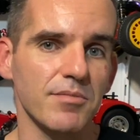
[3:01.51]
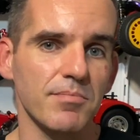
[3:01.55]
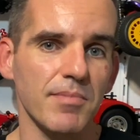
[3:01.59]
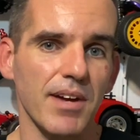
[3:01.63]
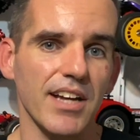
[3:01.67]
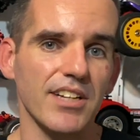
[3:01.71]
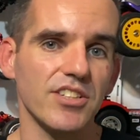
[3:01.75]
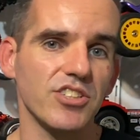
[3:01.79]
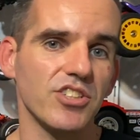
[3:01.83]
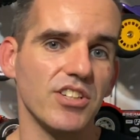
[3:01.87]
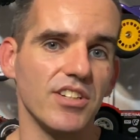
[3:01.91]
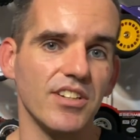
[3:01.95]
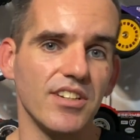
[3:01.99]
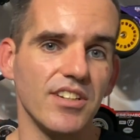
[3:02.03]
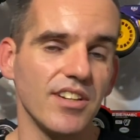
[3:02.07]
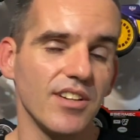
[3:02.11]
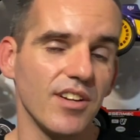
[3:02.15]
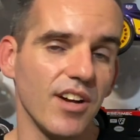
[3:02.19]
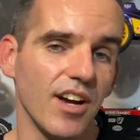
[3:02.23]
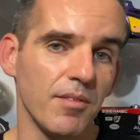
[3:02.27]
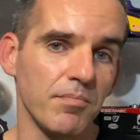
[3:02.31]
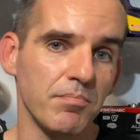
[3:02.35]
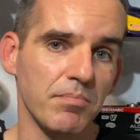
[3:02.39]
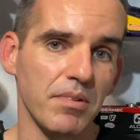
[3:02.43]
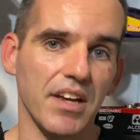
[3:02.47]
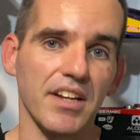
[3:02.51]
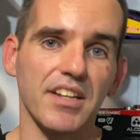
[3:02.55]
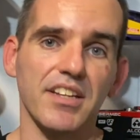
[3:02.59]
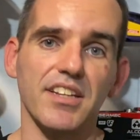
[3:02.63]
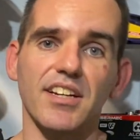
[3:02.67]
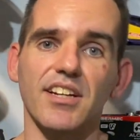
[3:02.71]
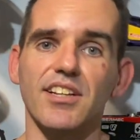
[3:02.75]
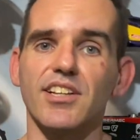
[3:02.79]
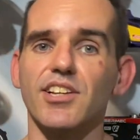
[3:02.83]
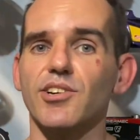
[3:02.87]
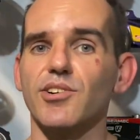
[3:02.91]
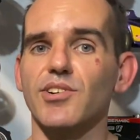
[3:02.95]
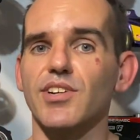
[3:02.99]
match in a better
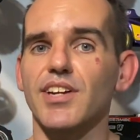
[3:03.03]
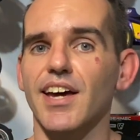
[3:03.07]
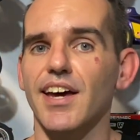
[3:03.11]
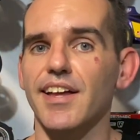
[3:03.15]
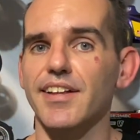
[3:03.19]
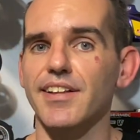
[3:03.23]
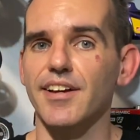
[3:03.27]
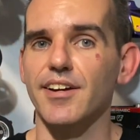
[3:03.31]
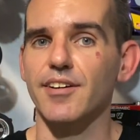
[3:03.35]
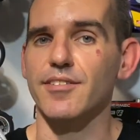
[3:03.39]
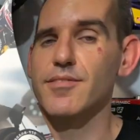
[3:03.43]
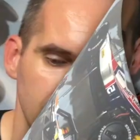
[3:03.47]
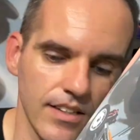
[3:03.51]
yellow colour.